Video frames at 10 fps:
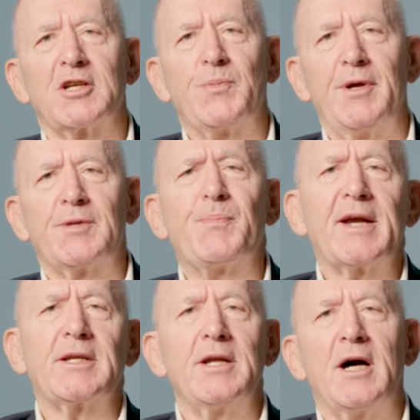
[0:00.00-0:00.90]
experience,
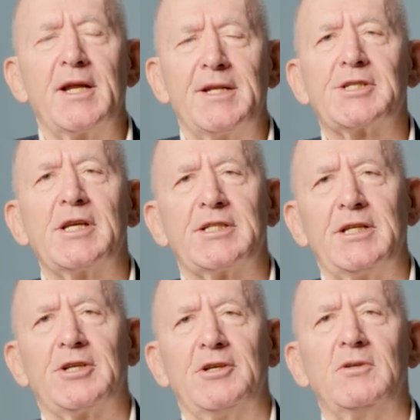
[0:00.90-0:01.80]
back to nineteen
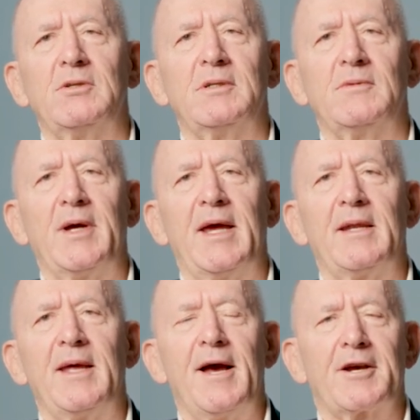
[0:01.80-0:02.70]
sixty-two,
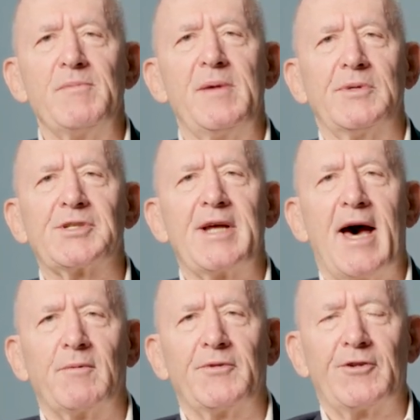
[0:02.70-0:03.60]
when our commitment
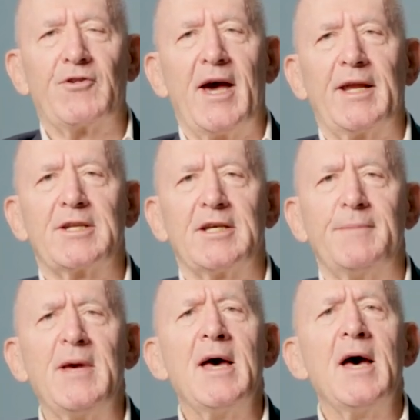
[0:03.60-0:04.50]
started with the training
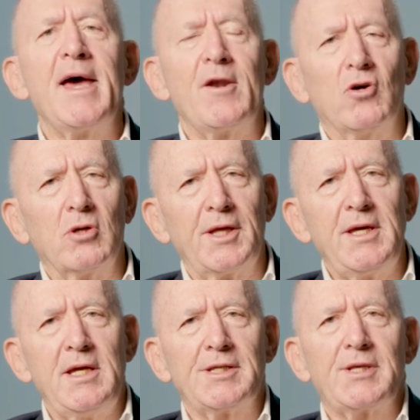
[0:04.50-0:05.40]
team, and all the
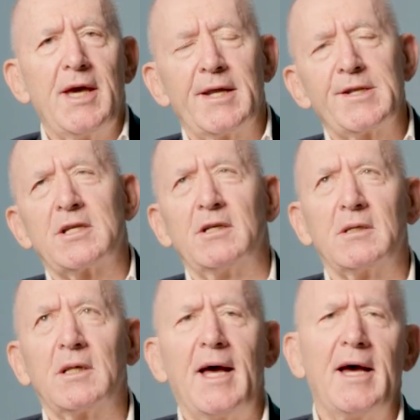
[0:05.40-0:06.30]
years then until